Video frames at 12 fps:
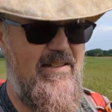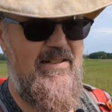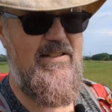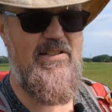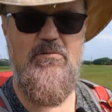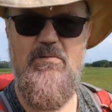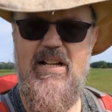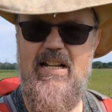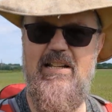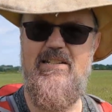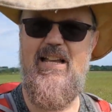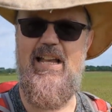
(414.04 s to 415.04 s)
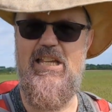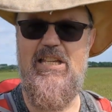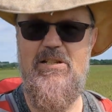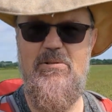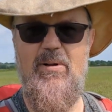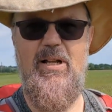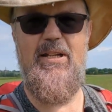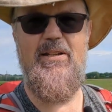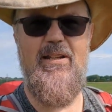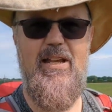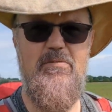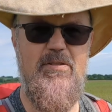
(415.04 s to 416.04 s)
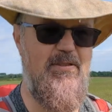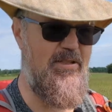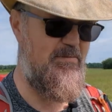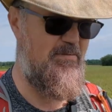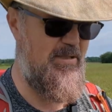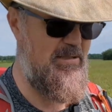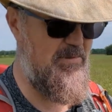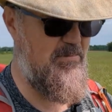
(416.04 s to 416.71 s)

it's a rare day when everything feels